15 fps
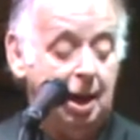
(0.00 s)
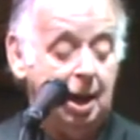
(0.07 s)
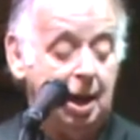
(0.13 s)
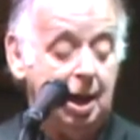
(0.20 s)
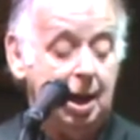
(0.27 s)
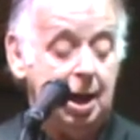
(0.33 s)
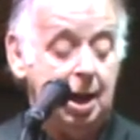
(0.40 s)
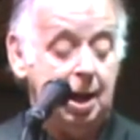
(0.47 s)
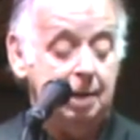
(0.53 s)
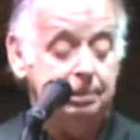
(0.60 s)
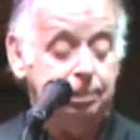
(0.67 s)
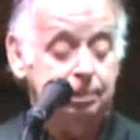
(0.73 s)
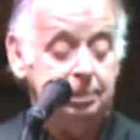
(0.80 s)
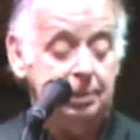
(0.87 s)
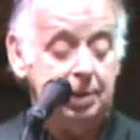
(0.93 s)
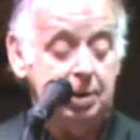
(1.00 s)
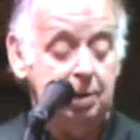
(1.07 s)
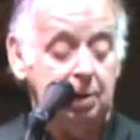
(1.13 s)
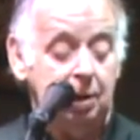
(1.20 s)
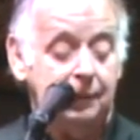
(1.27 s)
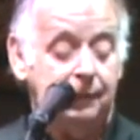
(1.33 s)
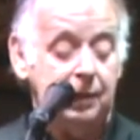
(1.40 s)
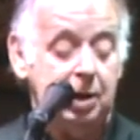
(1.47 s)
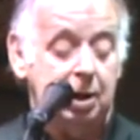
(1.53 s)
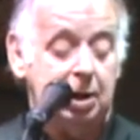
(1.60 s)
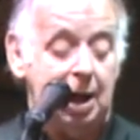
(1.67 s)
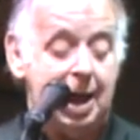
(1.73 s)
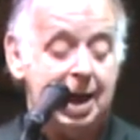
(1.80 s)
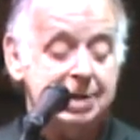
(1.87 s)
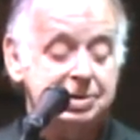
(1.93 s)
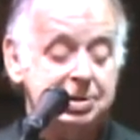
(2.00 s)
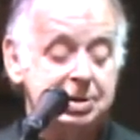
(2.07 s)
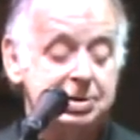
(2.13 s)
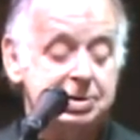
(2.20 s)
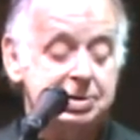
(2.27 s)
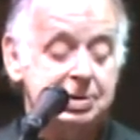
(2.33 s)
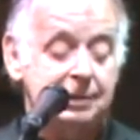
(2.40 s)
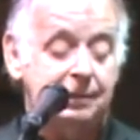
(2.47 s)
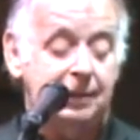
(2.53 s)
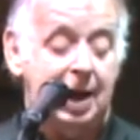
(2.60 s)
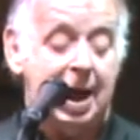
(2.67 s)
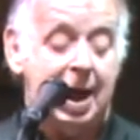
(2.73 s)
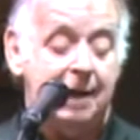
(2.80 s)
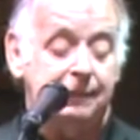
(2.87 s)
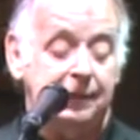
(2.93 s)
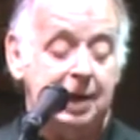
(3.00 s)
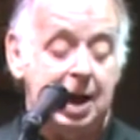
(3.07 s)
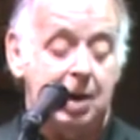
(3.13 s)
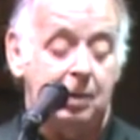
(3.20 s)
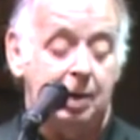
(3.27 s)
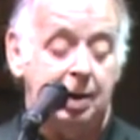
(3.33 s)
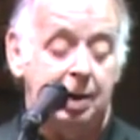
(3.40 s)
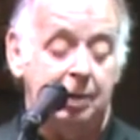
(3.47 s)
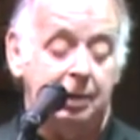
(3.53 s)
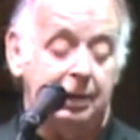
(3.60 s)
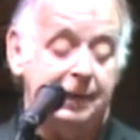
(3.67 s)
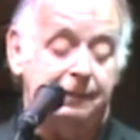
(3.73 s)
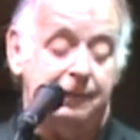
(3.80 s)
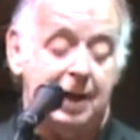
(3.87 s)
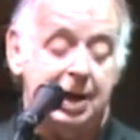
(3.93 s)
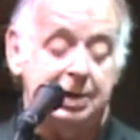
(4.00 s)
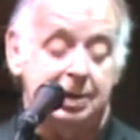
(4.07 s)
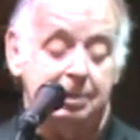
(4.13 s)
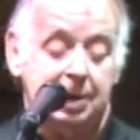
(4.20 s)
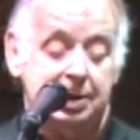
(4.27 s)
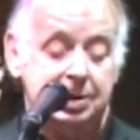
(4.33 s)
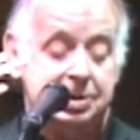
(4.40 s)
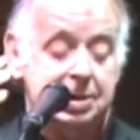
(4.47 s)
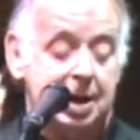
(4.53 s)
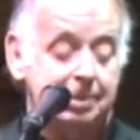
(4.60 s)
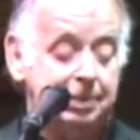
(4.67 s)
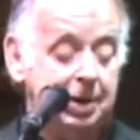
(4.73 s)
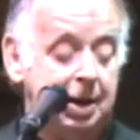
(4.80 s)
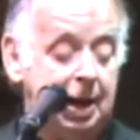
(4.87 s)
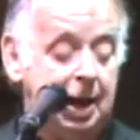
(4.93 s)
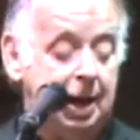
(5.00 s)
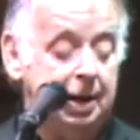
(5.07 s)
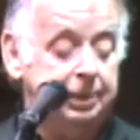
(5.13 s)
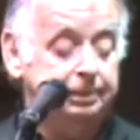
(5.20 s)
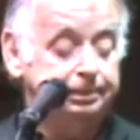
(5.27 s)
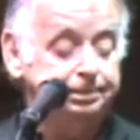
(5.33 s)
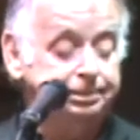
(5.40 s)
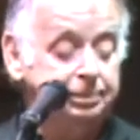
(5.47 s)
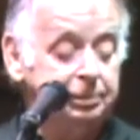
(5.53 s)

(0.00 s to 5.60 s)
Um, you look for your glasses for half an hour and only find them on the top of your head.